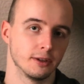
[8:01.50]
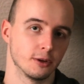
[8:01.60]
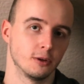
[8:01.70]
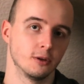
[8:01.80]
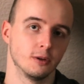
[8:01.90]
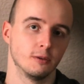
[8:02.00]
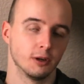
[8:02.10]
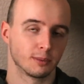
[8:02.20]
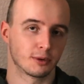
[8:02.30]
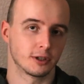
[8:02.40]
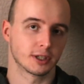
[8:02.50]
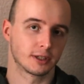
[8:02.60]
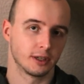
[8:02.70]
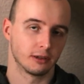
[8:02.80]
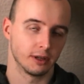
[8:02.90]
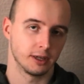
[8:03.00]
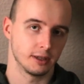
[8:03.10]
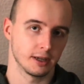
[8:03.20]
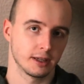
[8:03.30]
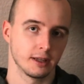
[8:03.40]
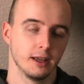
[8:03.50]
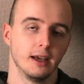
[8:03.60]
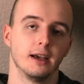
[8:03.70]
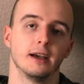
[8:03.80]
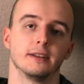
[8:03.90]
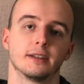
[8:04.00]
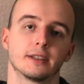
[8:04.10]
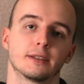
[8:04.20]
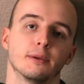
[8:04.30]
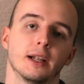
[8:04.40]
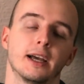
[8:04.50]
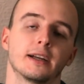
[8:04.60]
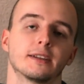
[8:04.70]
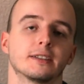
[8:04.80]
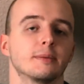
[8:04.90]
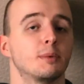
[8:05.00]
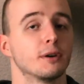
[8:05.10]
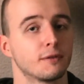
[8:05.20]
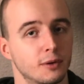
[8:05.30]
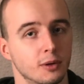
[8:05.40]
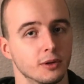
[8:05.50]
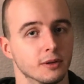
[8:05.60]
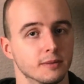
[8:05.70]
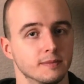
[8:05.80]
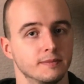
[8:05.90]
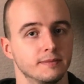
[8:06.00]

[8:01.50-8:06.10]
know, what projects you already did, and this will act as a portfolio.